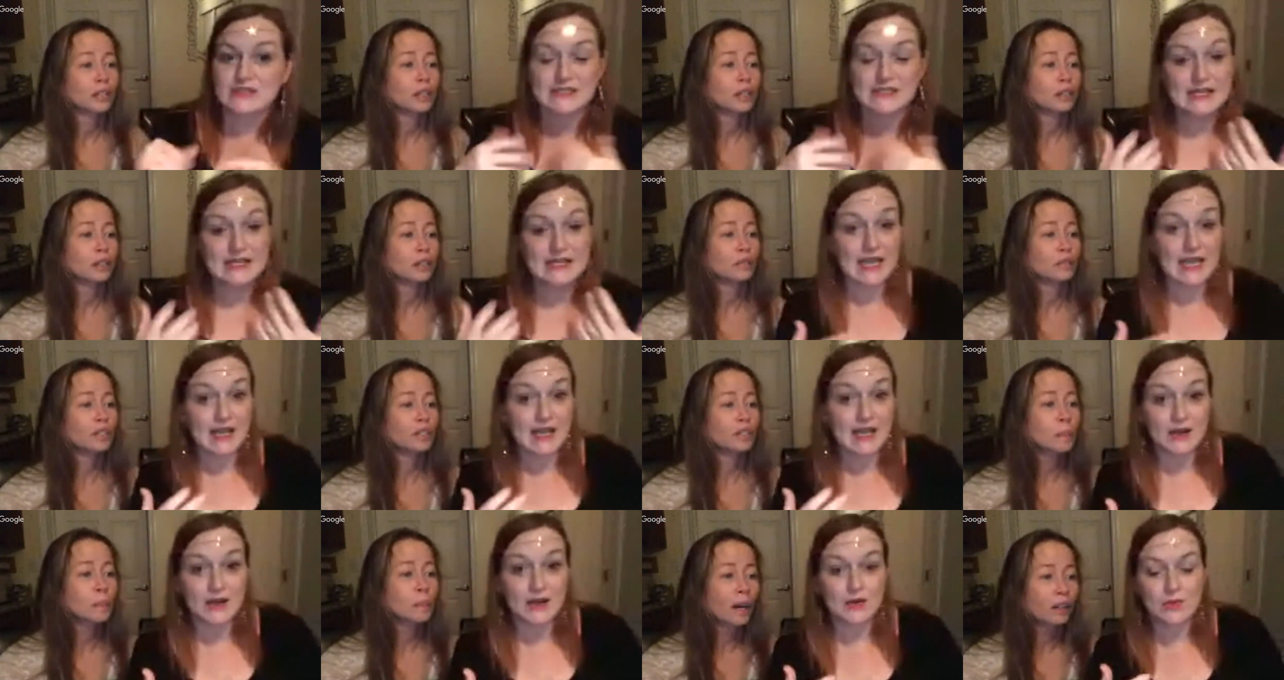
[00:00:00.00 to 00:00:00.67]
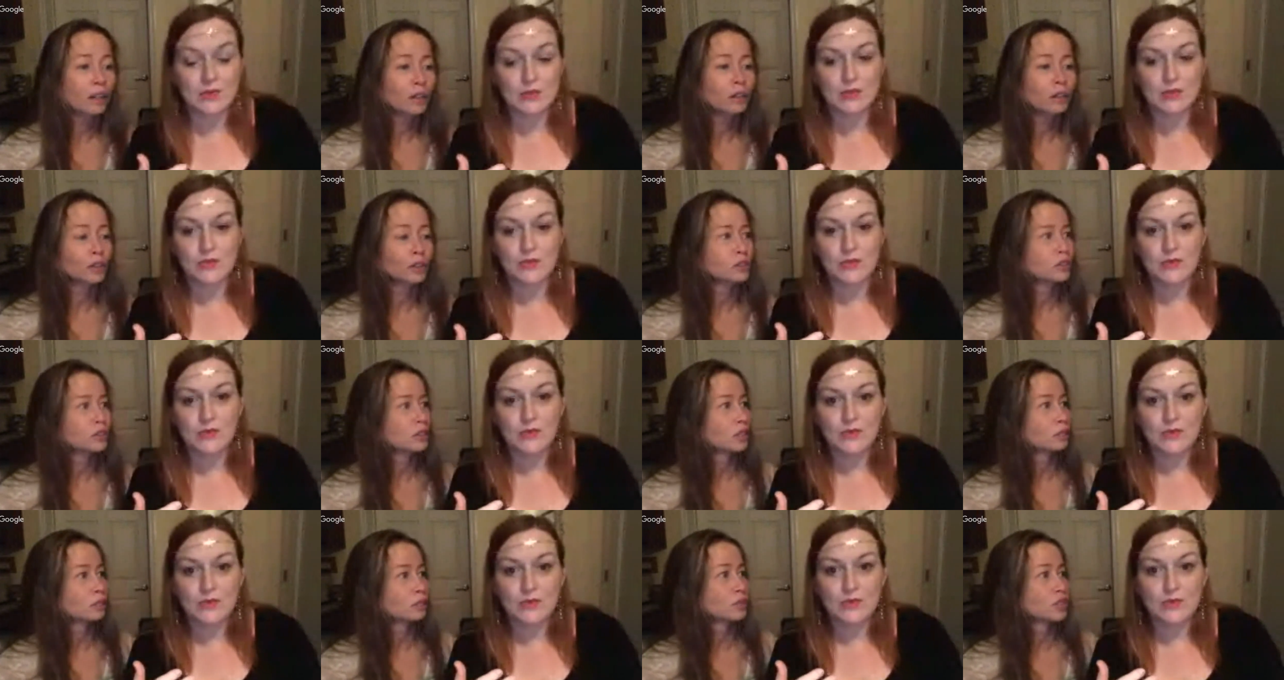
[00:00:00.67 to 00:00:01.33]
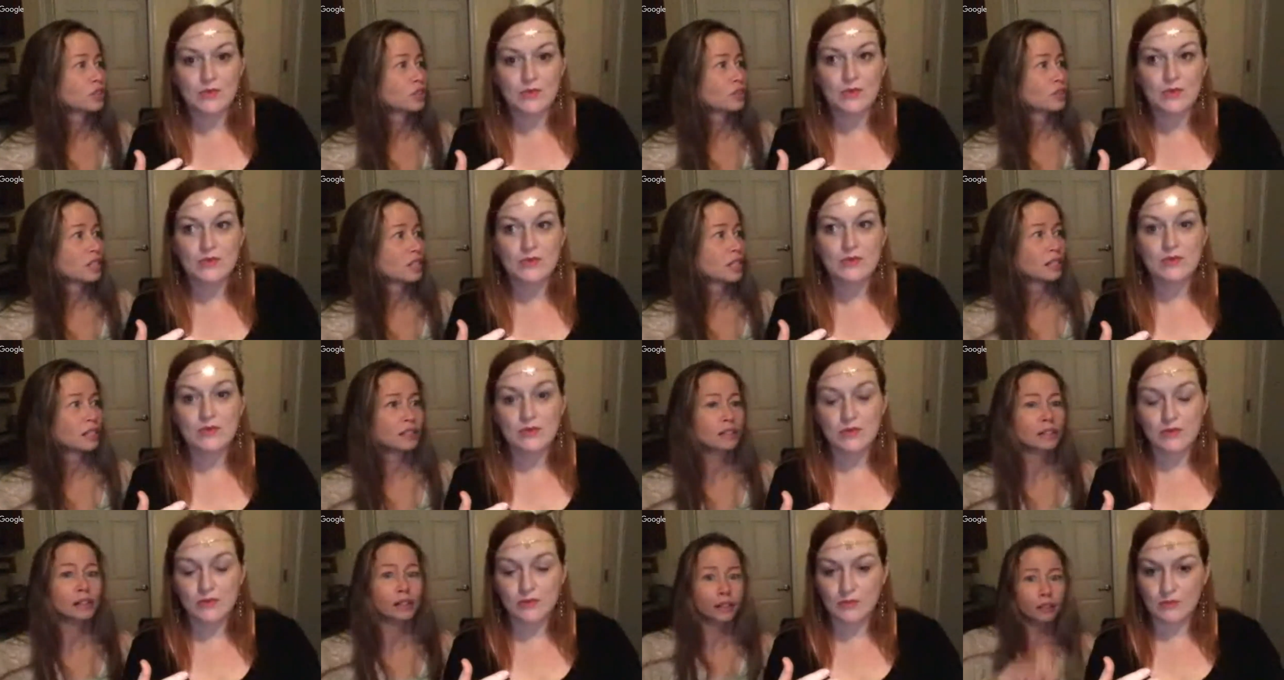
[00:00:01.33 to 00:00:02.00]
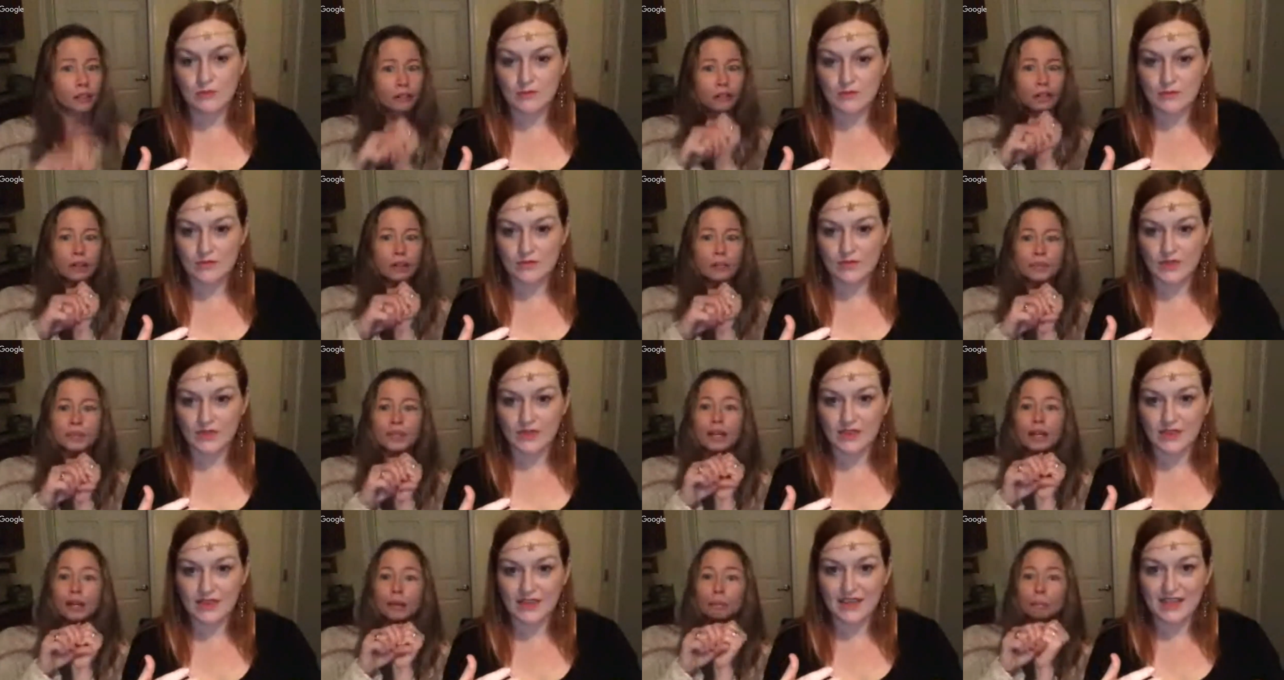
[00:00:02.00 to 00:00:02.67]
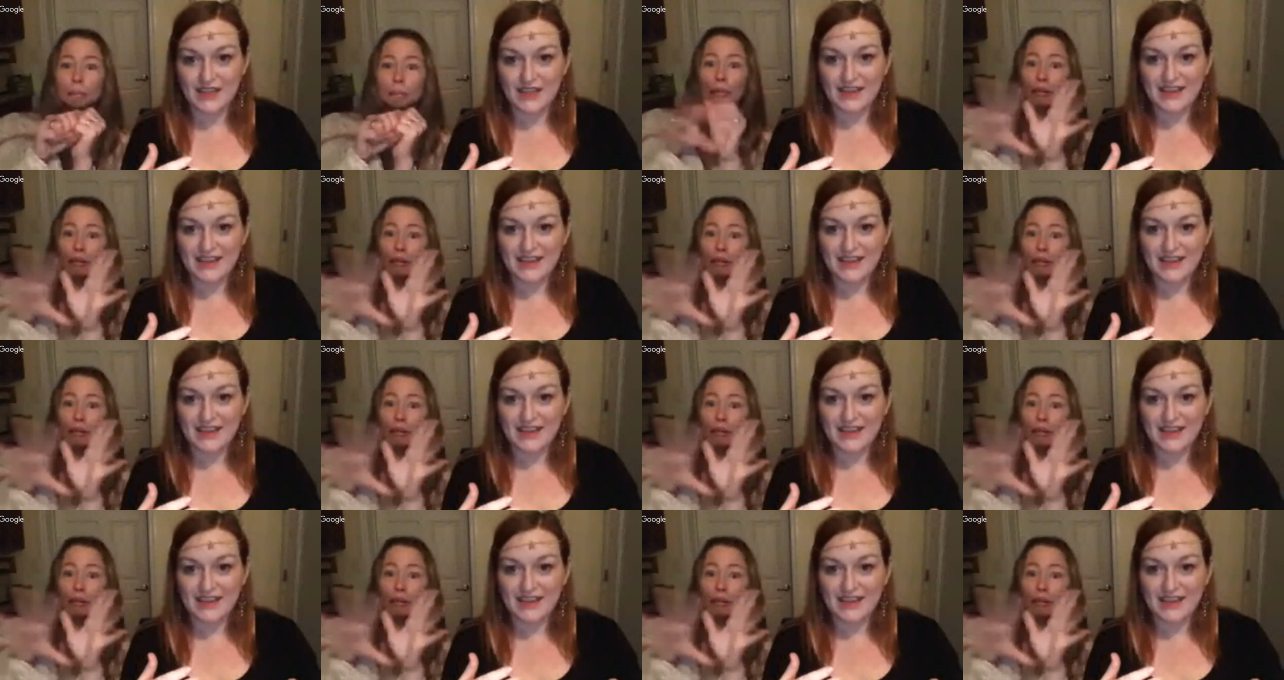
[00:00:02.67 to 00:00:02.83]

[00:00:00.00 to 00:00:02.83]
Speaker 1: no, I can't. Sparkles because when you sneeze, glitter comes out.